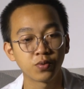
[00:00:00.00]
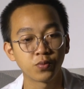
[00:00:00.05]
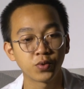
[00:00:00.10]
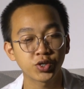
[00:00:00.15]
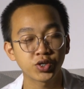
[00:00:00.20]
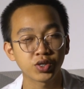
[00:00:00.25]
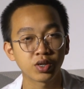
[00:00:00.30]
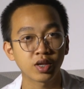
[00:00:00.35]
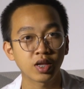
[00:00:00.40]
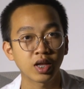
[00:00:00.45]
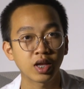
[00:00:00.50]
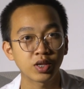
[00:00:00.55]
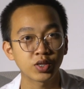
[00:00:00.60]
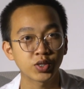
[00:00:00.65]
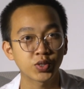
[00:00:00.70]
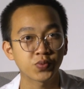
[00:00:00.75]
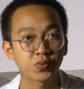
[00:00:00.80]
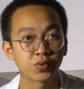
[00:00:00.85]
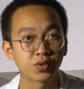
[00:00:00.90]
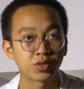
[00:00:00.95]
which
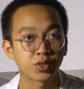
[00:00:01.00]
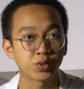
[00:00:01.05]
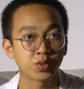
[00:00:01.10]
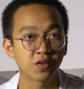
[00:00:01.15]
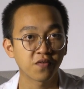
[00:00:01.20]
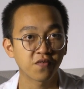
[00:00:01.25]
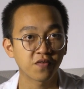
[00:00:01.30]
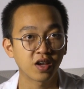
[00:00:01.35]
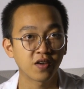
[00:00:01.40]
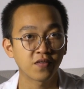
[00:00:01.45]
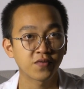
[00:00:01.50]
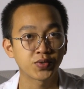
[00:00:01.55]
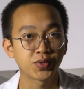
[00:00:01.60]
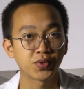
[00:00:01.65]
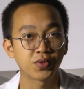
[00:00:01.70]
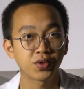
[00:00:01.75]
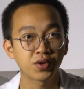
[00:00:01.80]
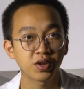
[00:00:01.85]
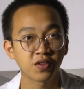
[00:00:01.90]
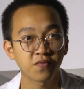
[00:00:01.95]
accounts for 25 to
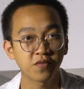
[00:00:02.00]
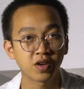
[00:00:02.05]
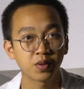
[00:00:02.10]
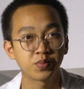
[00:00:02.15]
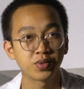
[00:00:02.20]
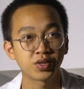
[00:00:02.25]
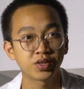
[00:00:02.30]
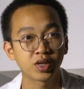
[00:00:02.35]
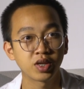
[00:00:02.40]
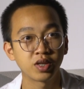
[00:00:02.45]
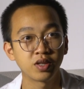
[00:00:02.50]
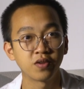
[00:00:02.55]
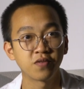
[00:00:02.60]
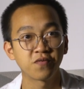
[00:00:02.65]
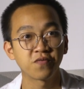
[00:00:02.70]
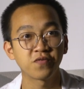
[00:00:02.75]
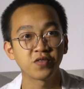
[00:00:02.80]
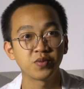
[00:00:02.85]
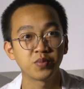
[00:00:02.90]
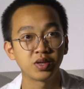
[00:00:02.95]
35% of
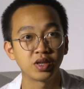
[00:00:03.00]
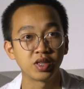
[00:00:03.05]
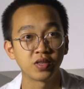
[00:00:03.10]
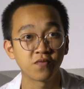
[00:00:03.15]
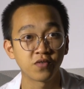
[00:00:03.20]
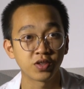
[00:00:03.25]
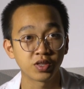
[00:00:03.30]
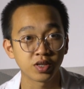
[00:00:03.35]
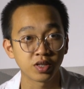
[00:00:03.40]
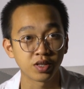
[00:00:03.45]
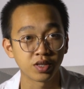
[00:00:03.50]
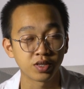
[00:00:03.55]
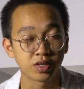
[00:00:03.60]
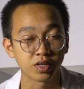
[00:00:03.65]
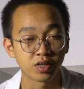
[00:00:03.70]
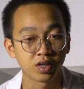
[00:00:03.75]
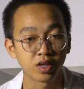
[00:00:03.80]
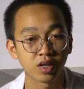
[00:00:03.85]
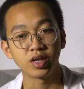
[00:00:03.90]
female infertility.